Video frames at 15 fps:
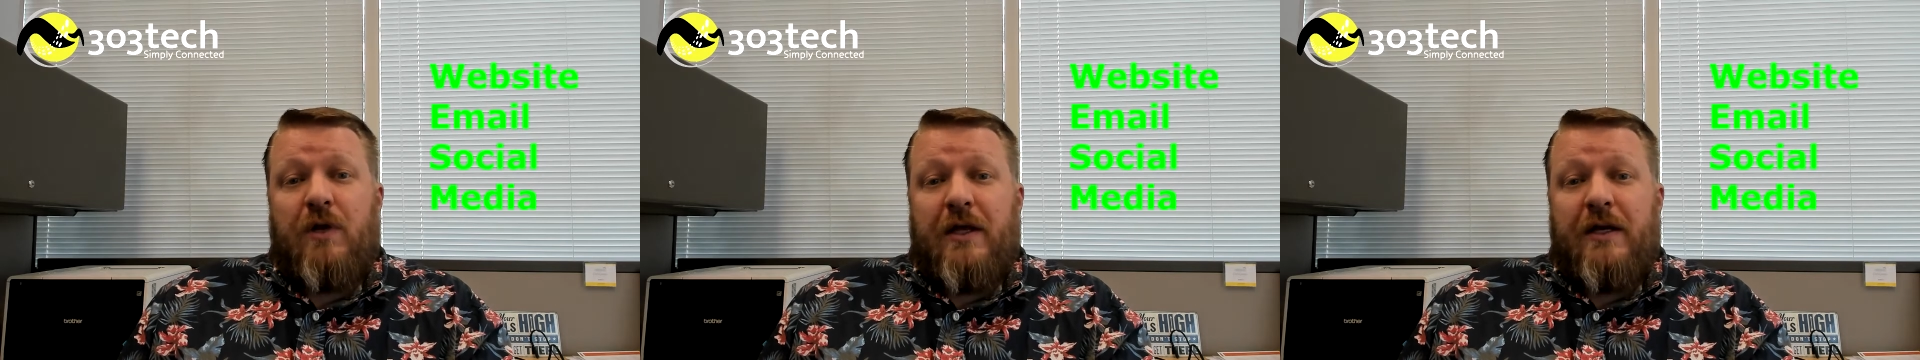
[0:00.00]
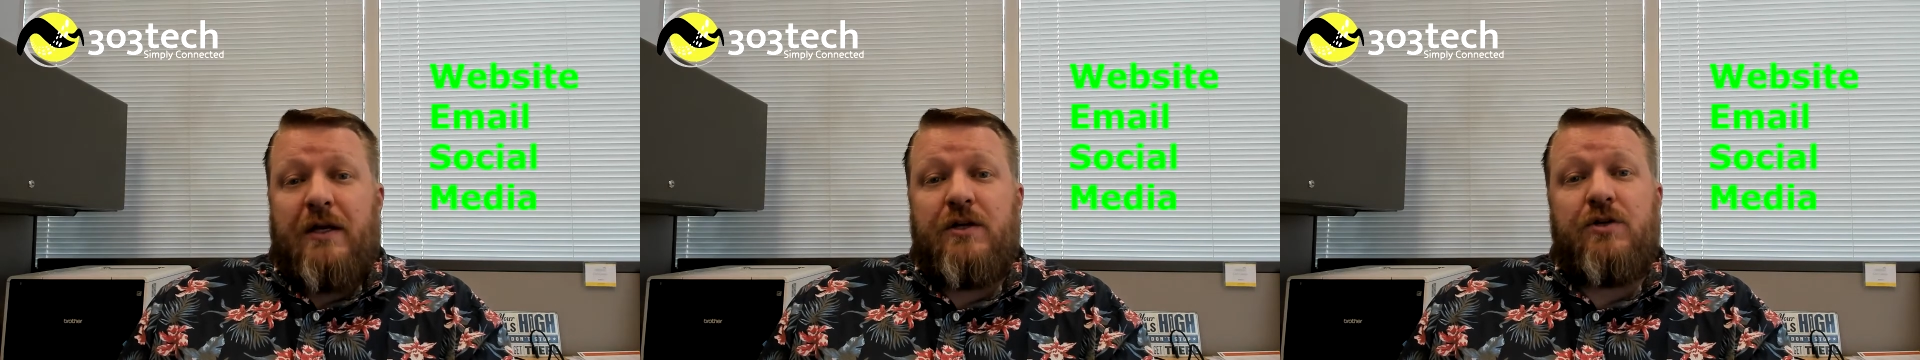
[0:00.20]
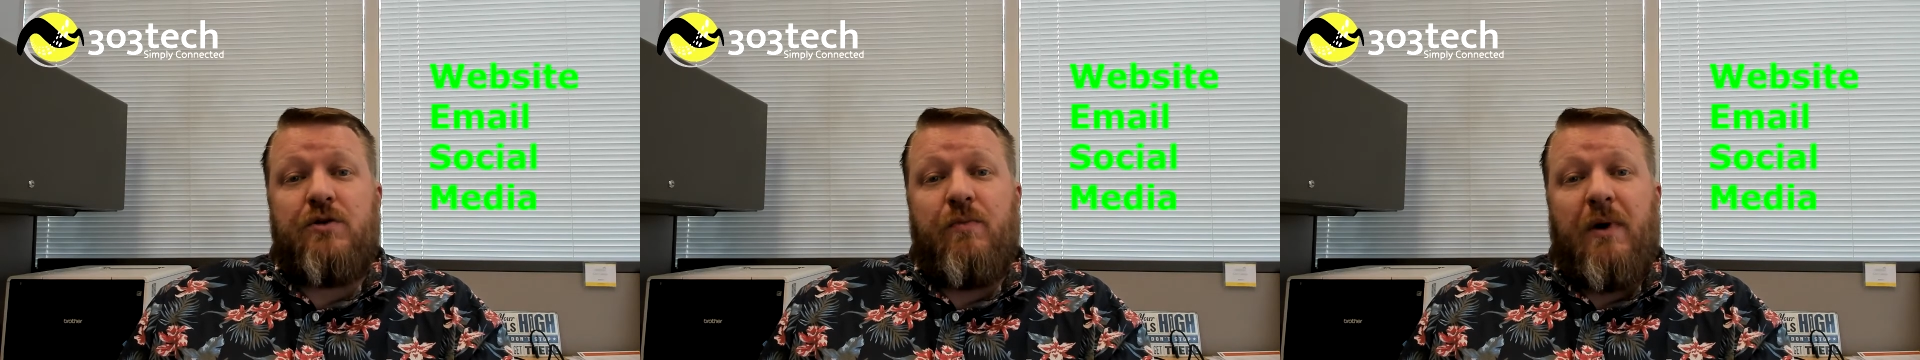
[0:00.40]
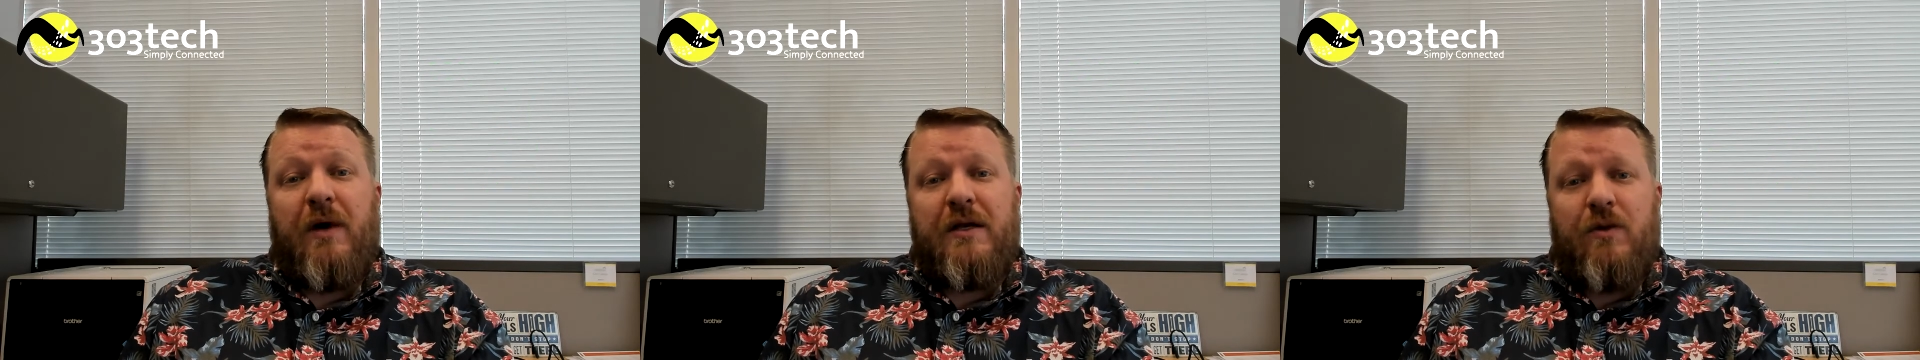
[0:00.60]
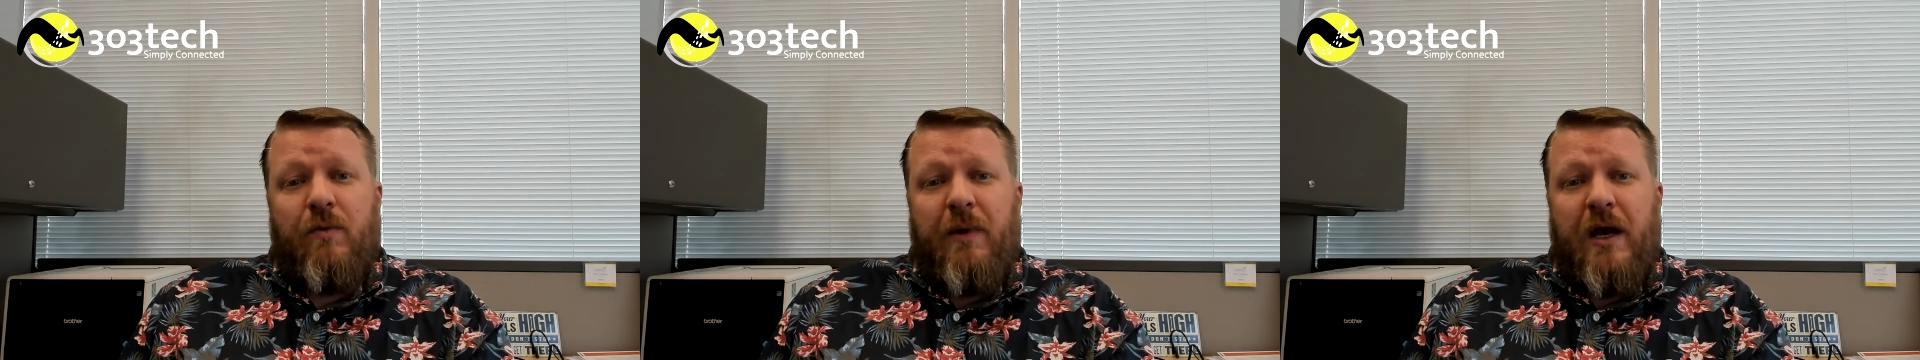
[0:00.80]
related to
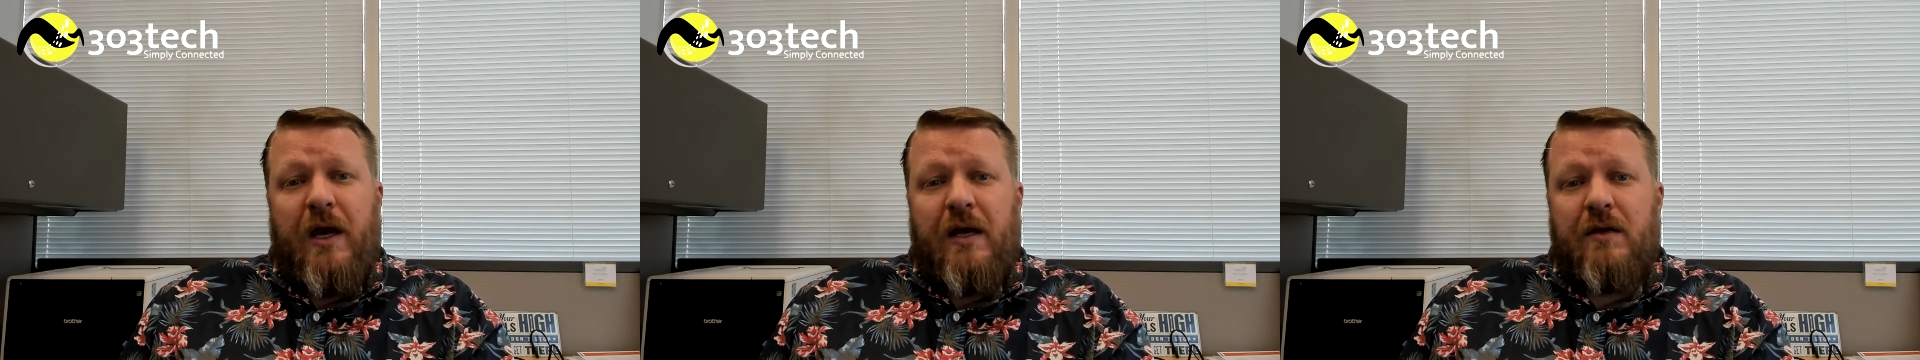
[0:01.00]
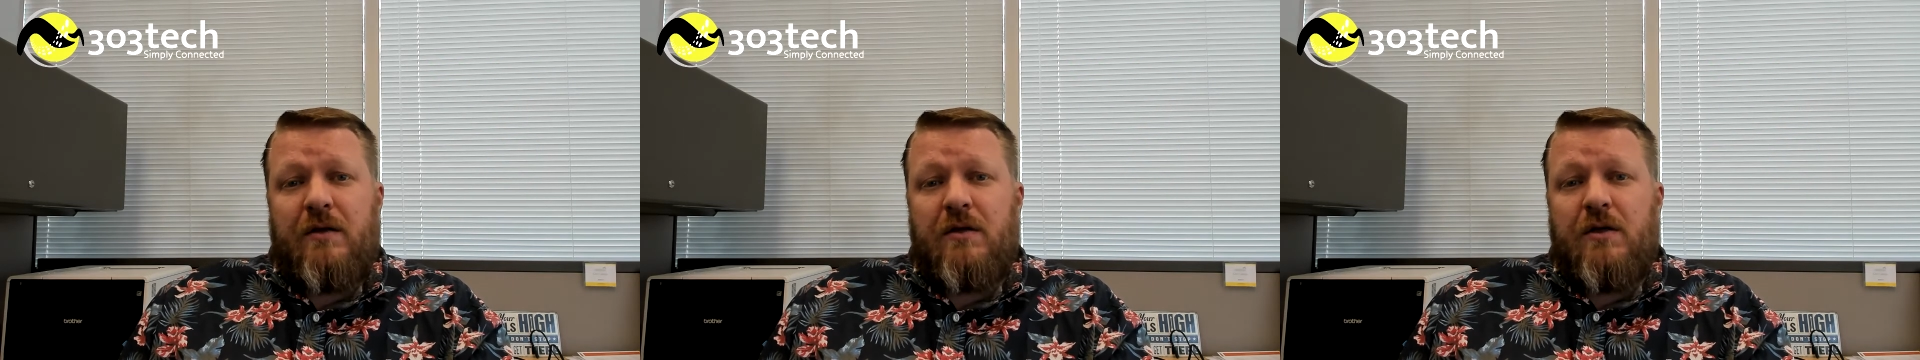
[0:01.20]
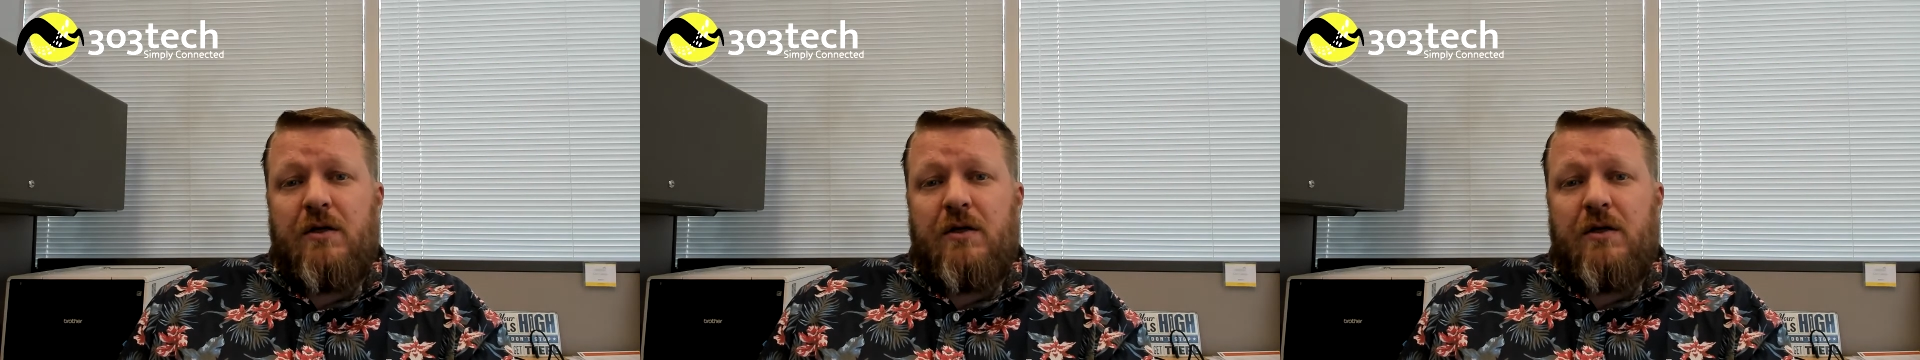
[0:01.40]
my domain.